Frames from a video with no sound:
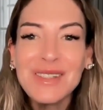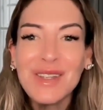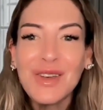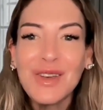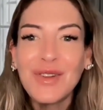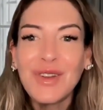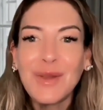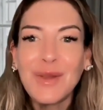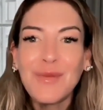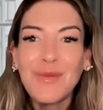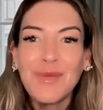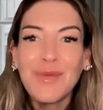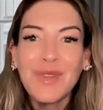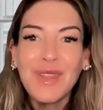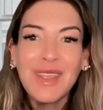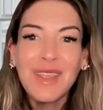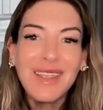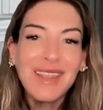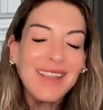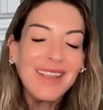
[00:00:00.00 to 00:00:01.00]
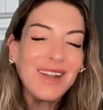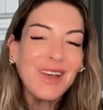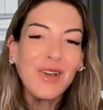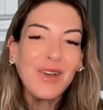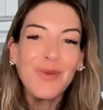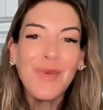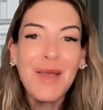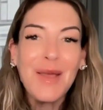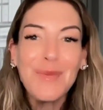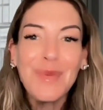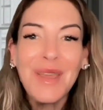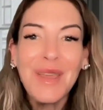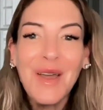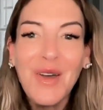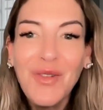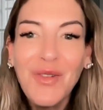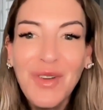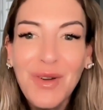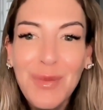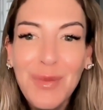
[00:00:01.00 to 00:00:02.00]
episode, it might be
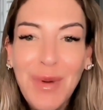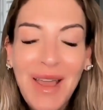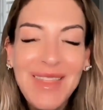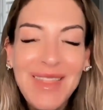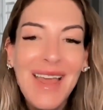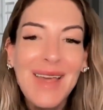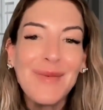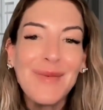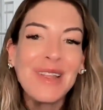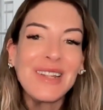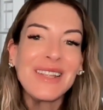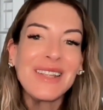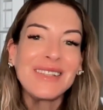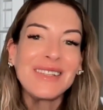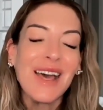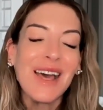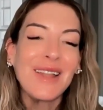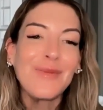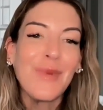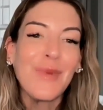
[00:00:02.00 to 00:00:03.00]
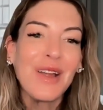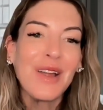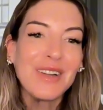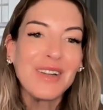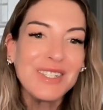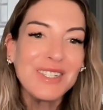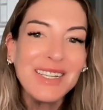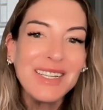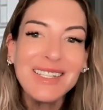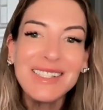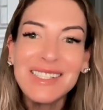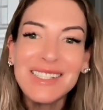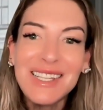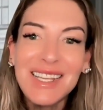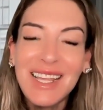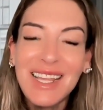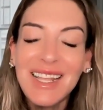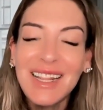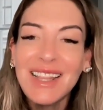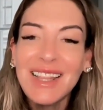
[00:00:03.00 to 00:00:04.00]
over by then. It's on March
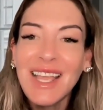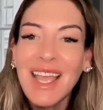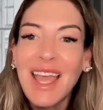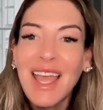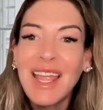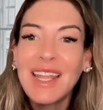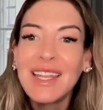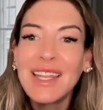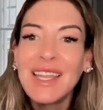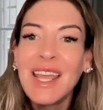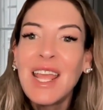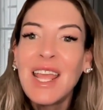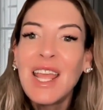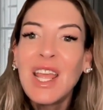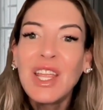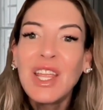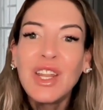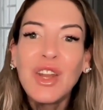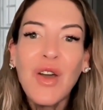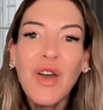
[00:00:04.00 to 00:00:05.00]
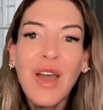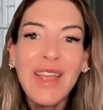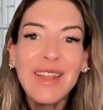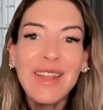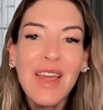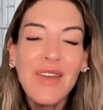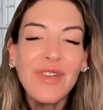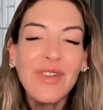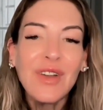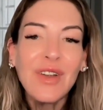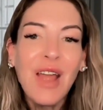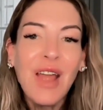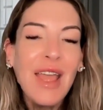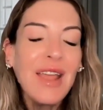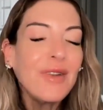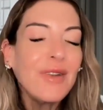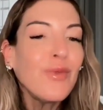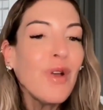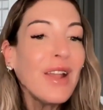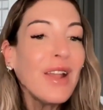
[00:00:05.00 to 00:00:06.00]
16th. And, I
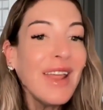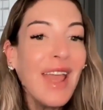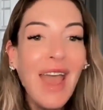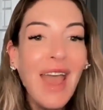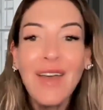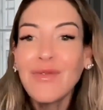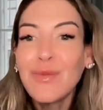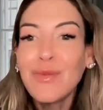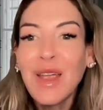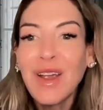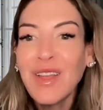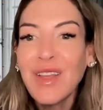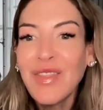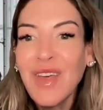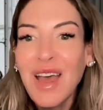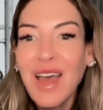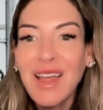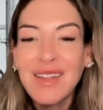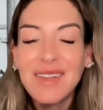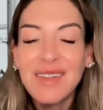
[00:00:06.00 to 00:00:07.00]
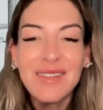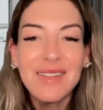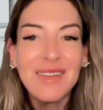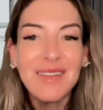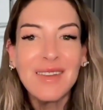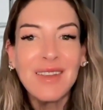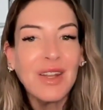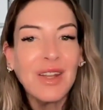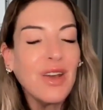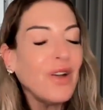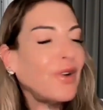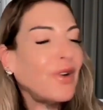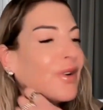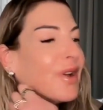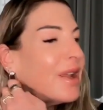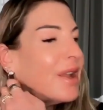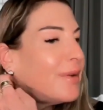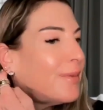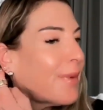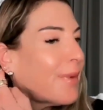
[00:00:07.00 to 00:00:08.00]
had run half marathons,
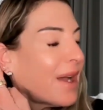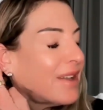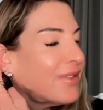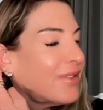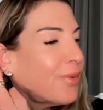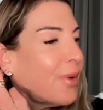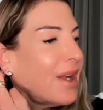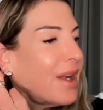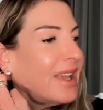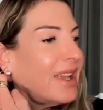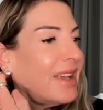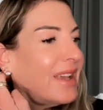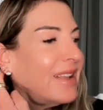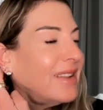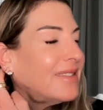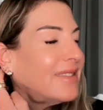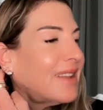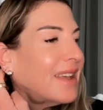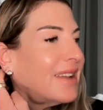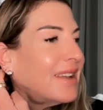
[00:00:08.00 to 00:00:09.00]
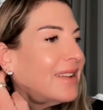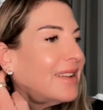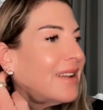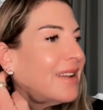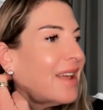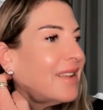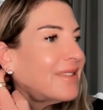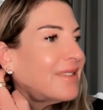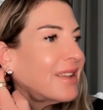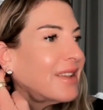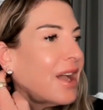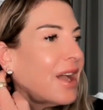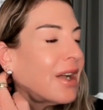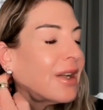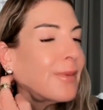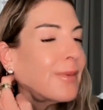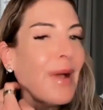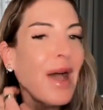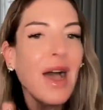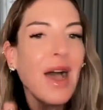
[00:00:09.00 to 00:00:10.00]
in my 20s and as a
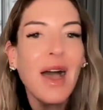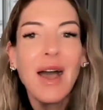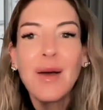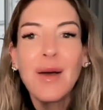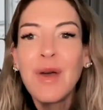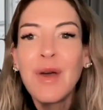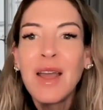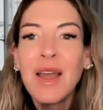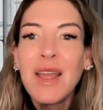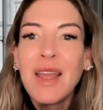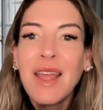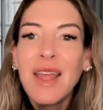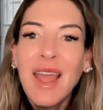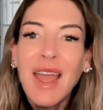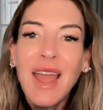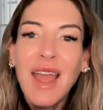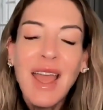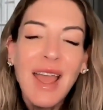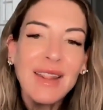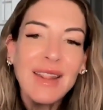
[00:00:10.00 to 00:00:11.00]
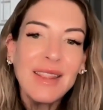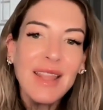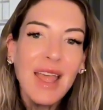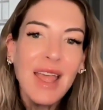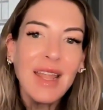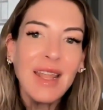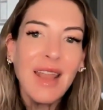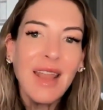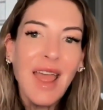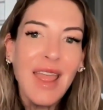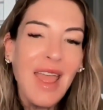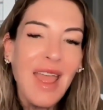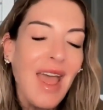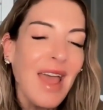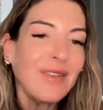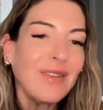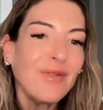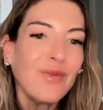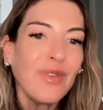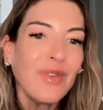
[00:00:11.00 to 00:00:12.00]
young mom. And then I
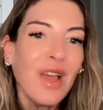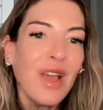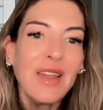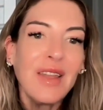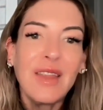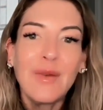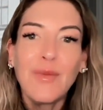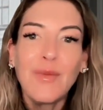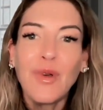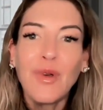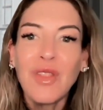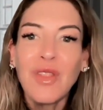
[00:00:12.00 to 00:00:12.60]
hadn't run in